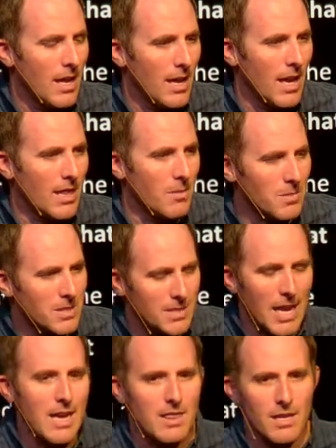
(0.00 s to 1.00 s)
And the
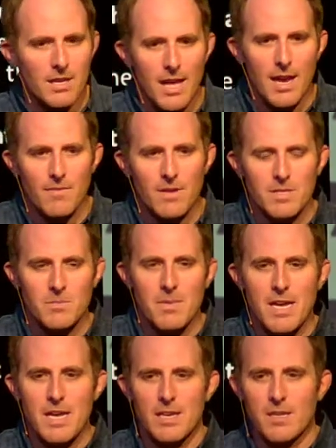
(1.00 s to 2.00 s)
mistake that a lot of us
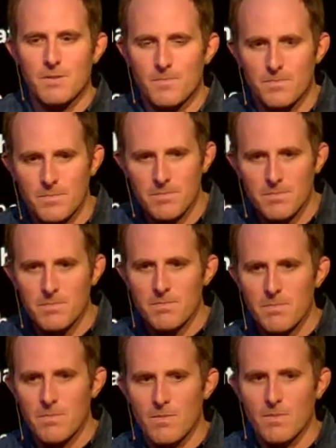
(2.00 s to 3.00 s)
make
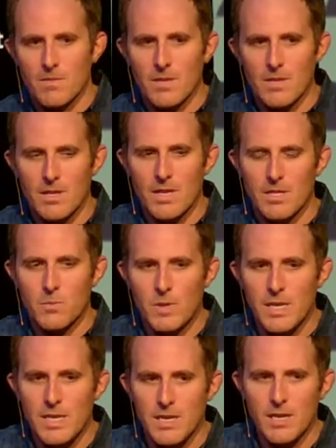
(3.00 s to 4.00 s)
is
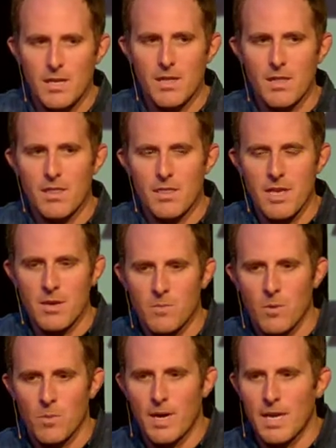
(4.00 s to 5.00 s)
we think we're
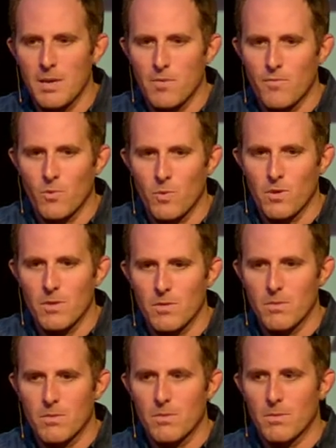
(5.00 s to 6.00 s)
ready before
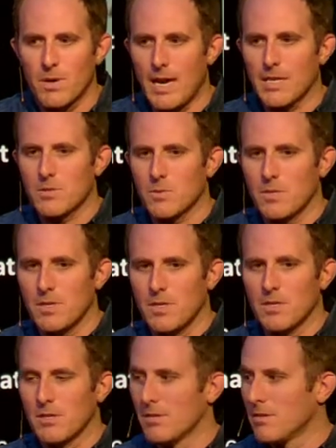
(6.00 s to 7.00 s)
we're actually
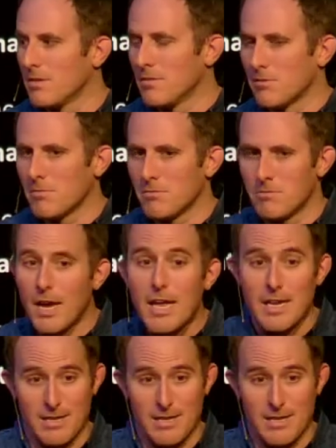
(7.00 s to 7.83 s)
ready.